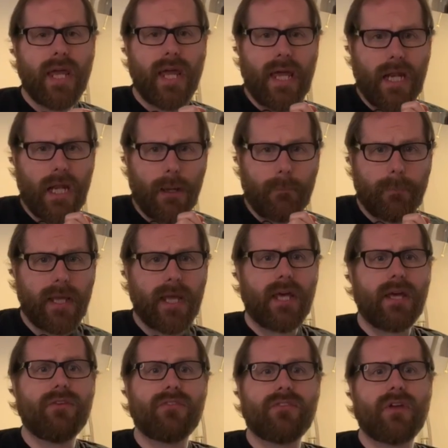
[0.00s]
it
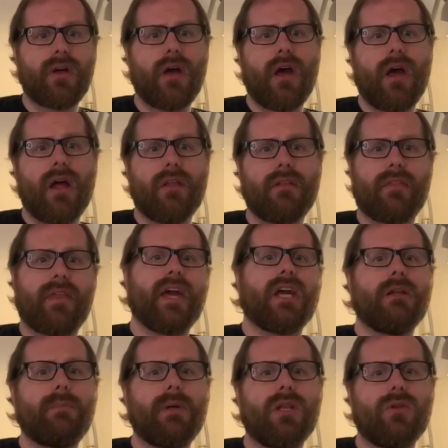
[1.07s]
appears that they're
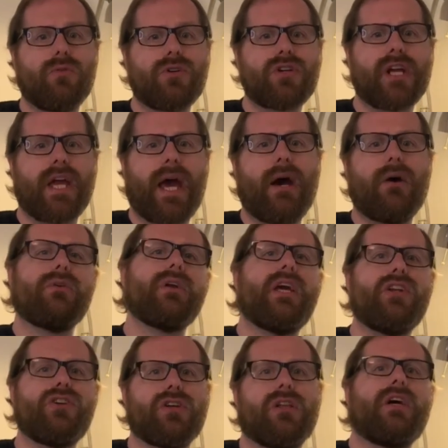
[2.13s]
going to be launching out
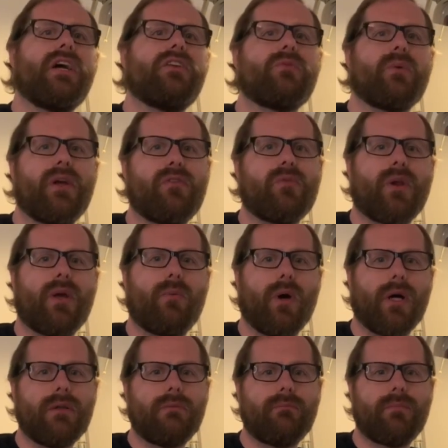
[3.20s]
in July
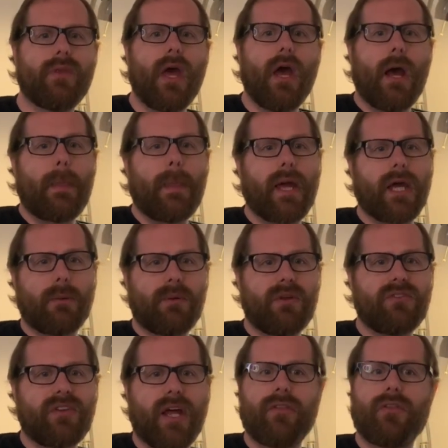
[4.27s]
2021. They're going to be
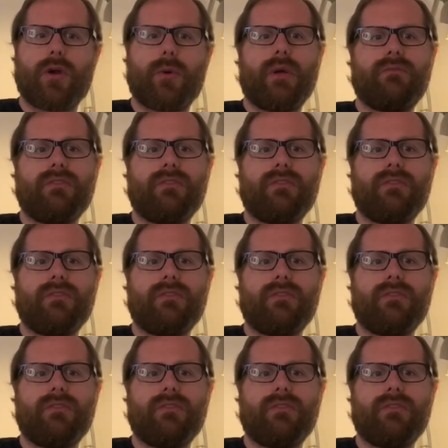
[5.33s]
sailing the Queen